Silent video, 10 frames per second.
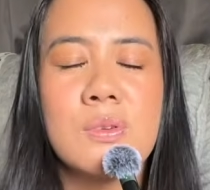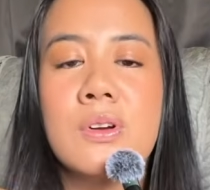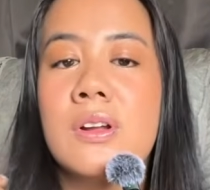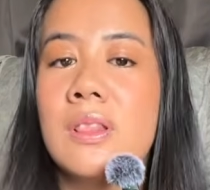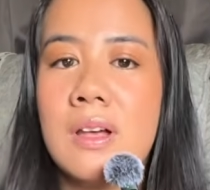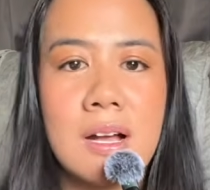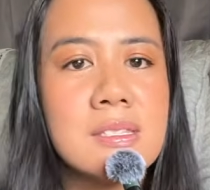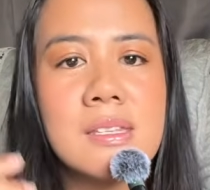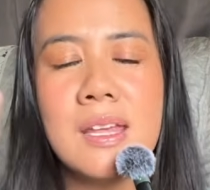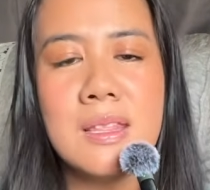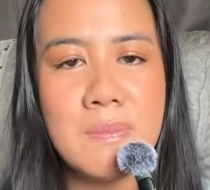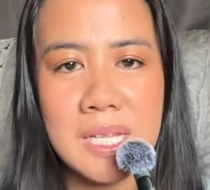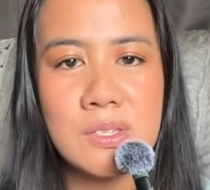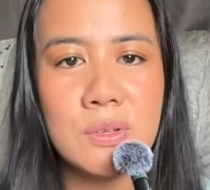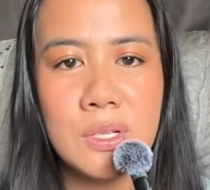or lost in the
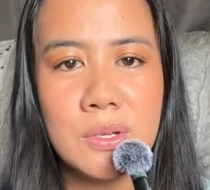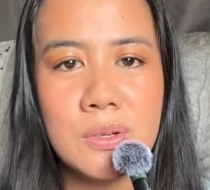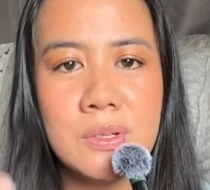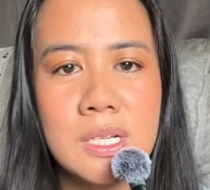mental load,